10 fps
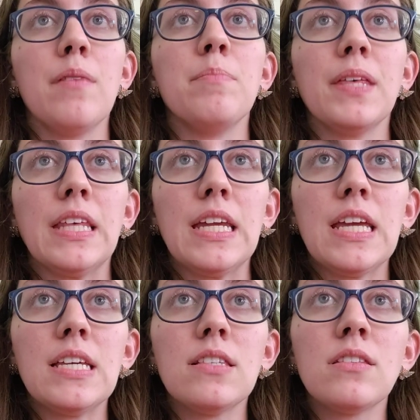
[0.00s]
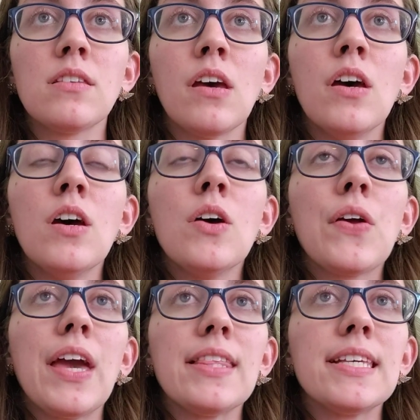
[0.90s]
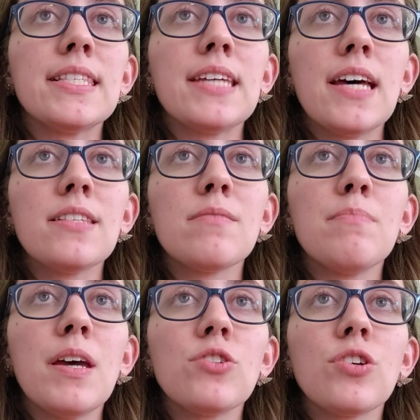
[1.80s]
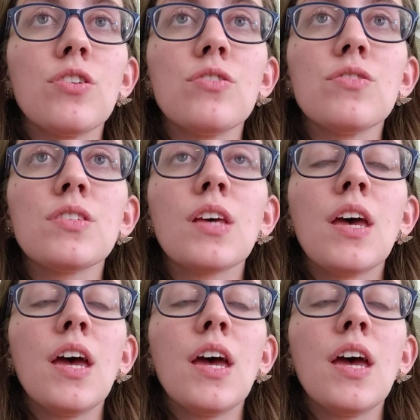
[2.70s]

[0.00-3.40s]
abilities. Okay, this test measures